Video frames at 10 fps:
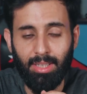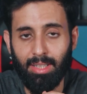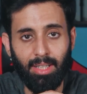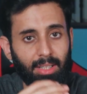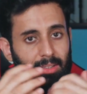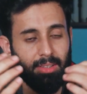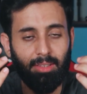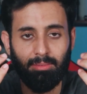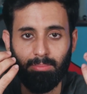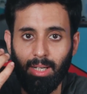in that
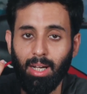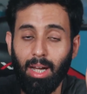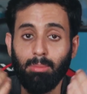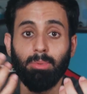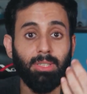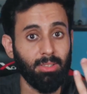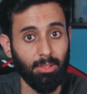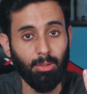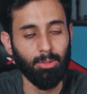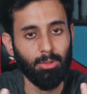category, I
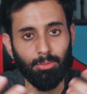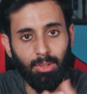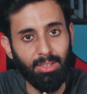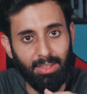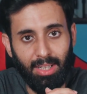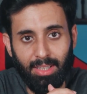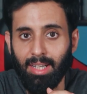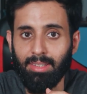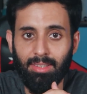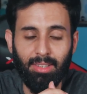personally also fall in that
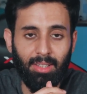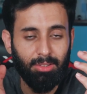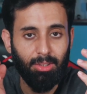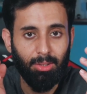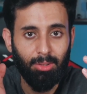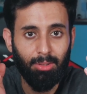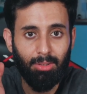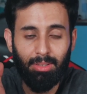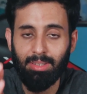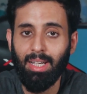category.
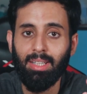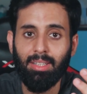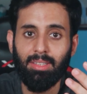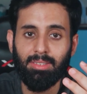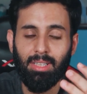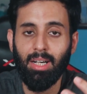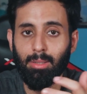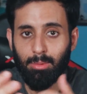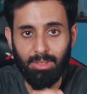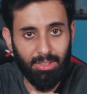So in that case, I
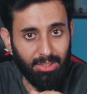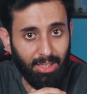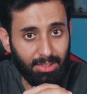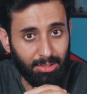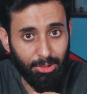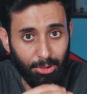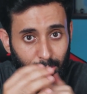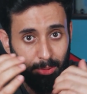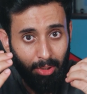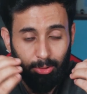would suggest that
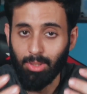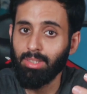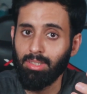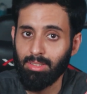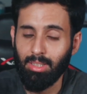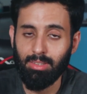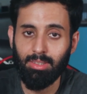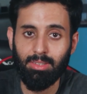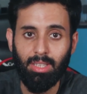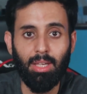you join these
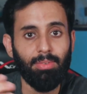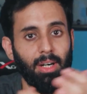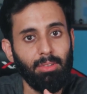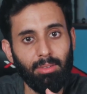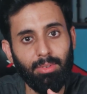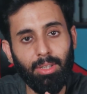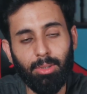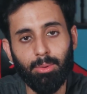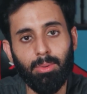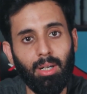classes. If however
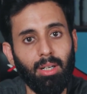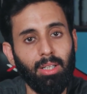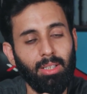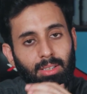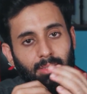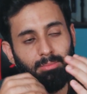you are,